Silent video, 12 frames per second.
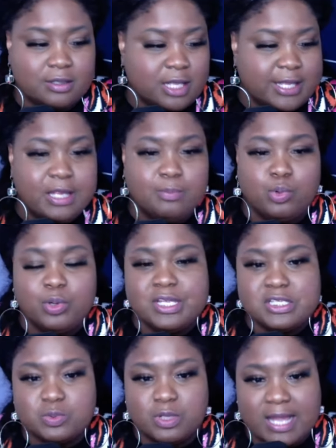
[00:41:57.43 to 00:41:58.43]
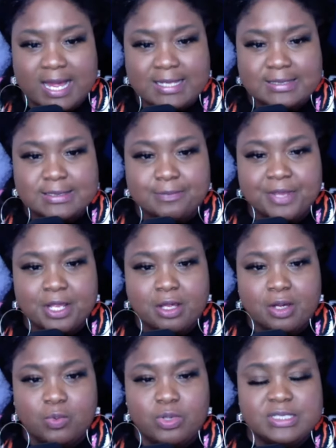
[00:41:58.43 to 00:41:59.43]
Hebrew Israelites.
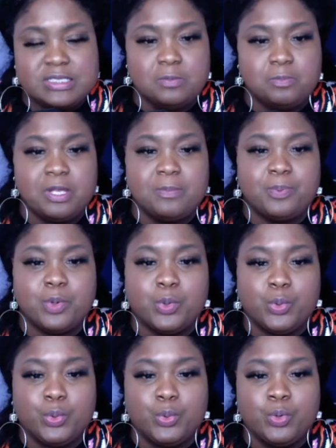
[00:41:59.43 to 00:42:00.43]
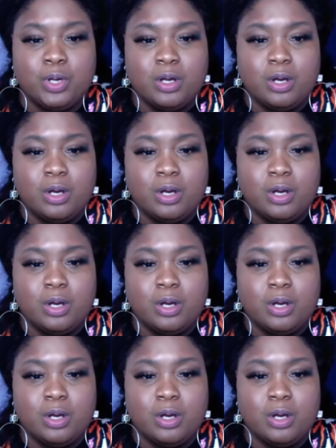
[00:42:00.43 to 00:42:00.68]
We see people who